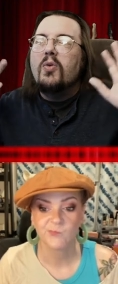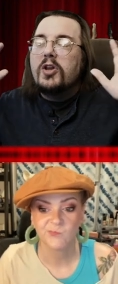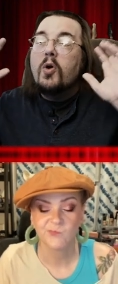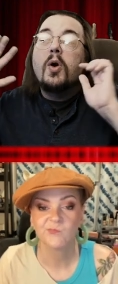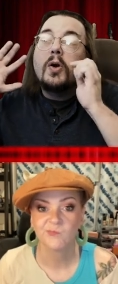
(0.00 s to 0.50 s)

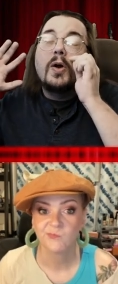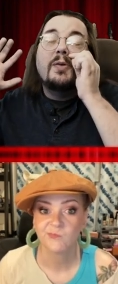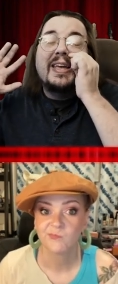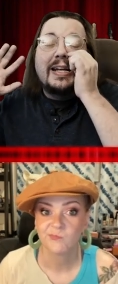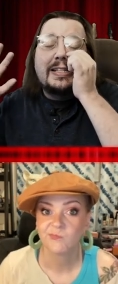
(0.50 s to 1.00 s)
Speaker 1: you are going to
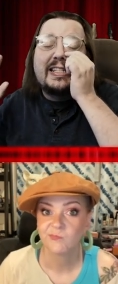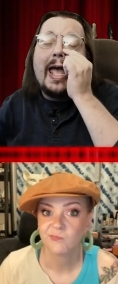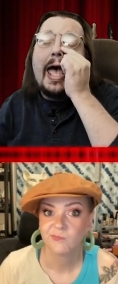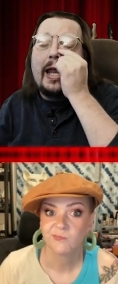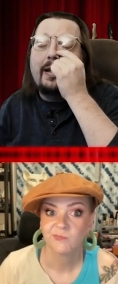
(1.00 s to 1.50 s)
be in
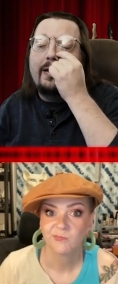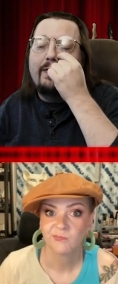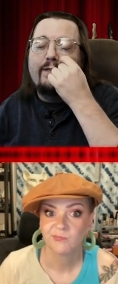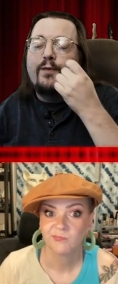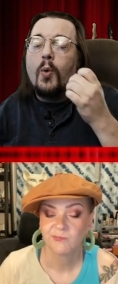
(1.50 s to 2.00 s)
debt
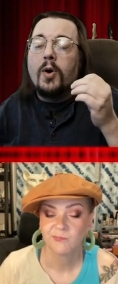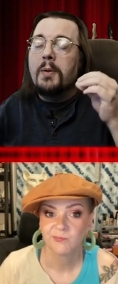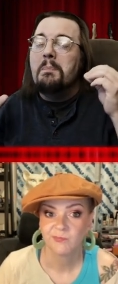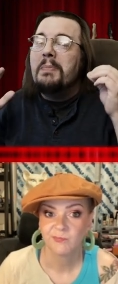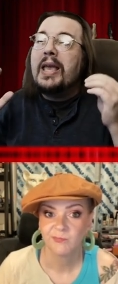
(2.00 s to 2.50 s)
for an
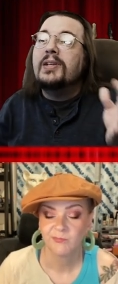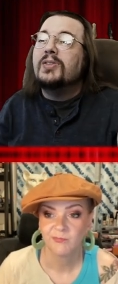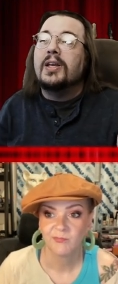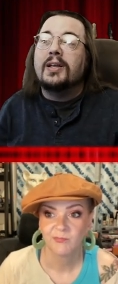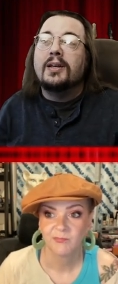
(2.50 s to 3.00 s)

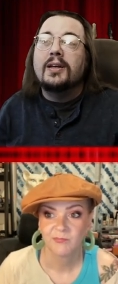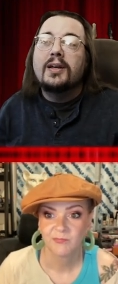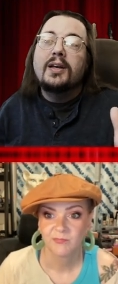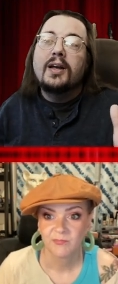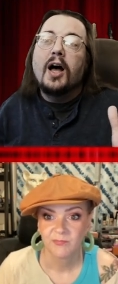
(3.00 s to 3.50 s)
amazing.
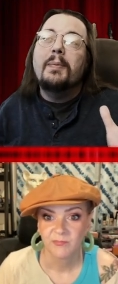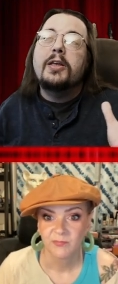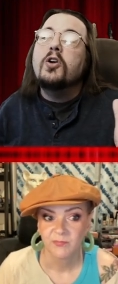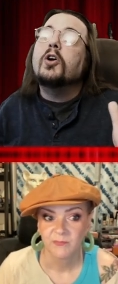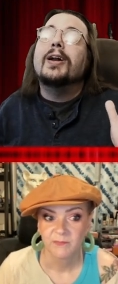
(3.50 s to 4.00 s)
I'm
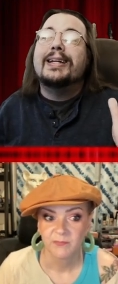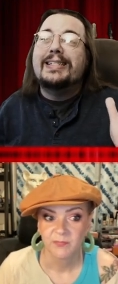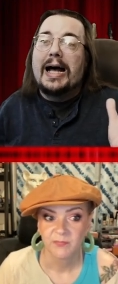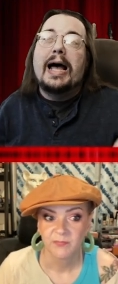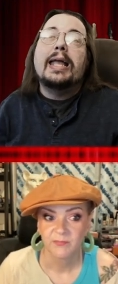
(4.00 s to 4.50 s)
like, you're going to
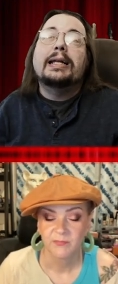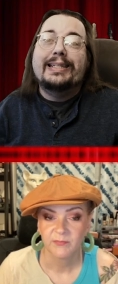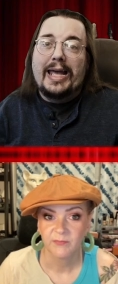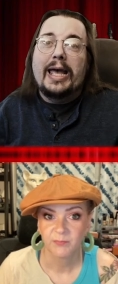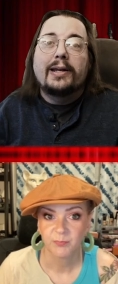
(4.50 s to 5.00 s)
die in
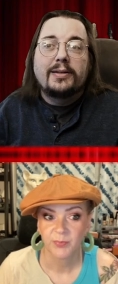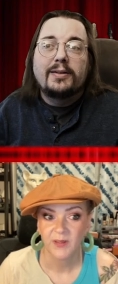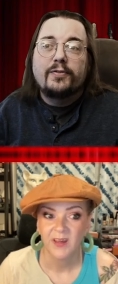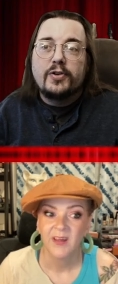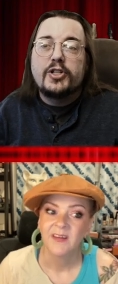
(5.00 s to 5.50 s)
debt
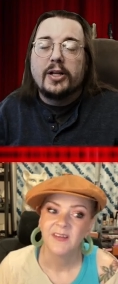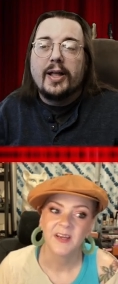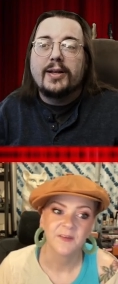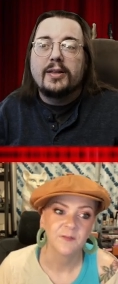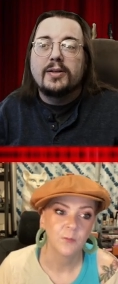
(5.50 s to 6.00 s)
for shit
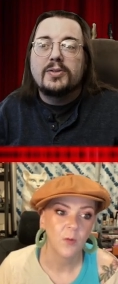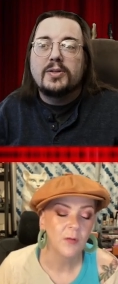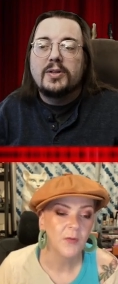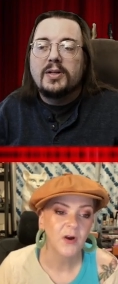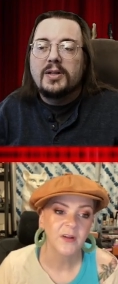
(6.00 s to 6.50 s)
like
Speaker 2: this.
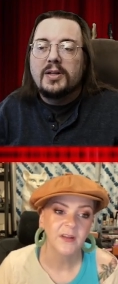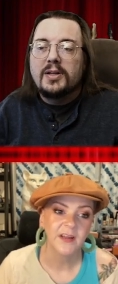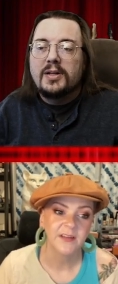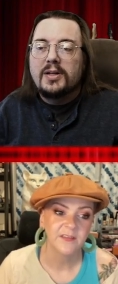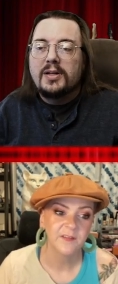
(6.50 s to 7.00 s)
At
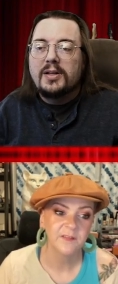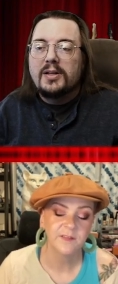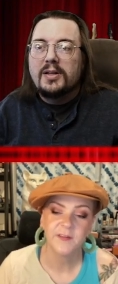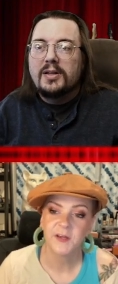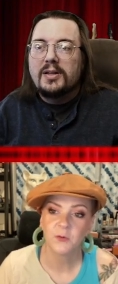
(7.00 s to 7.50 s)
Walmart, like,
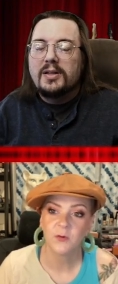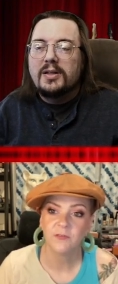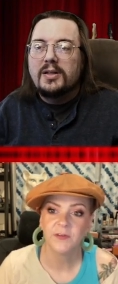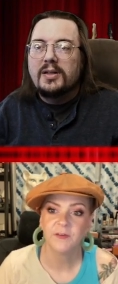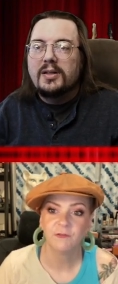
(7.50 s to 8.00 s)
this is the
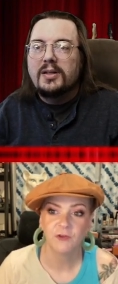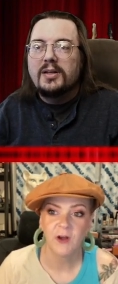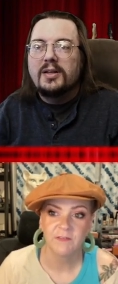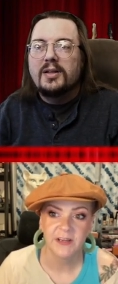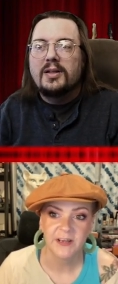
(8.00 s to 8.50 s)
equivalent
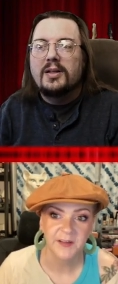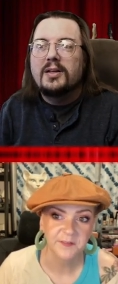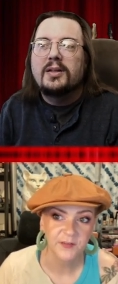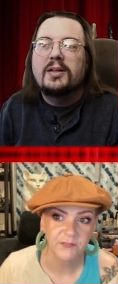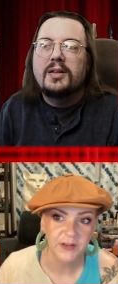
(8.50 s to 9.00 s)
of driving
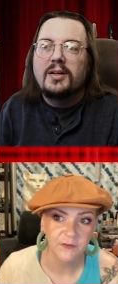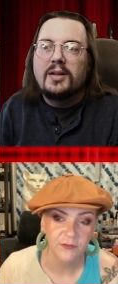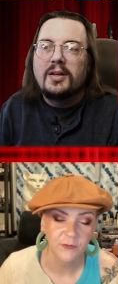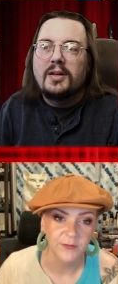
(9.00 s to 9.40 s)
an excavator